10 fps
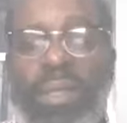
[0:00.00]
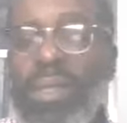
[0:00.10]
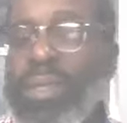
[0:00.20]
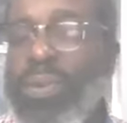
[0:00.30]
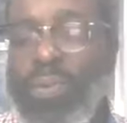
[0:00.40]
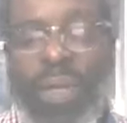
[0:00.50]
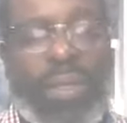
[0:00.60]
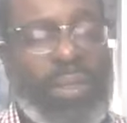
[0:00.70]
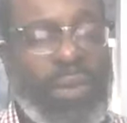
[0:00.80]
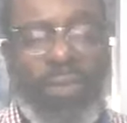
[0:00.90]
the
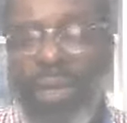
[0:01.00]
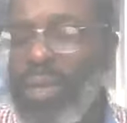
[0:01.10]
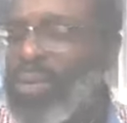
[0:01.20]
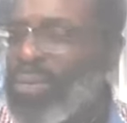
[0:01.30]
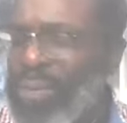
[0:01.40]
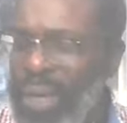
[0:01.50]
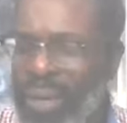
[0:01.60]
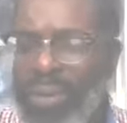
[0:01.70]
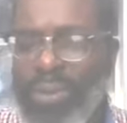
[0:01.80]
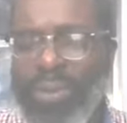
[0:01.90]
wings of the eagle.
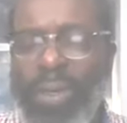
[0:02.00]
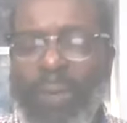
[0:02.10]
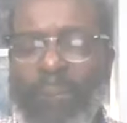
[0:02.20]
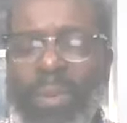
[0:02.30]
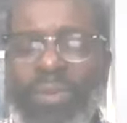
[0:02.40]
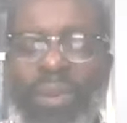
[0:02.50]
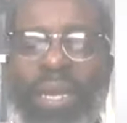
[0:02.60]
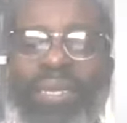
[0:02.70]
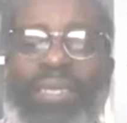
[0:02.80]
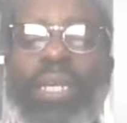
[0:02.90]
hallelujah. So he
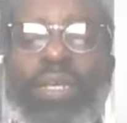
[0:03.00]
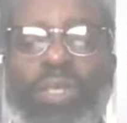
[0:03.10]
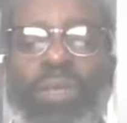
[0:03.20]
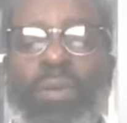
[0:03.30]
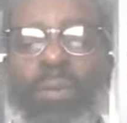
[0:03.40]
sees you